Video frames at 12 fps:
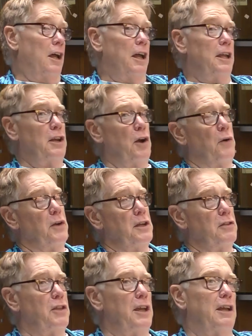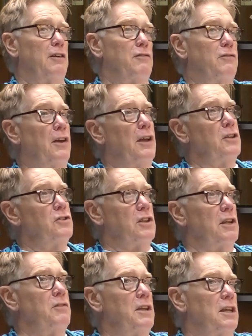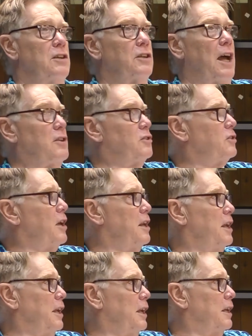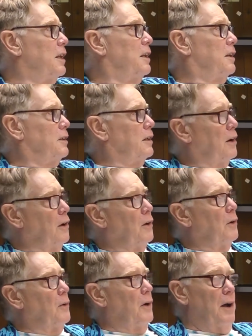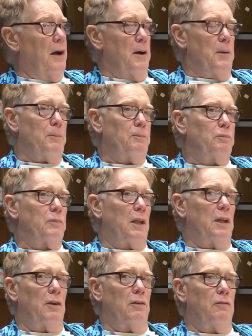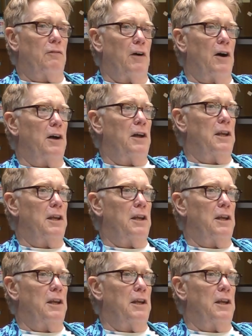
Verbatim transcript: You know, you think of Stevie as kind of sunny and you know, uh, you know, fun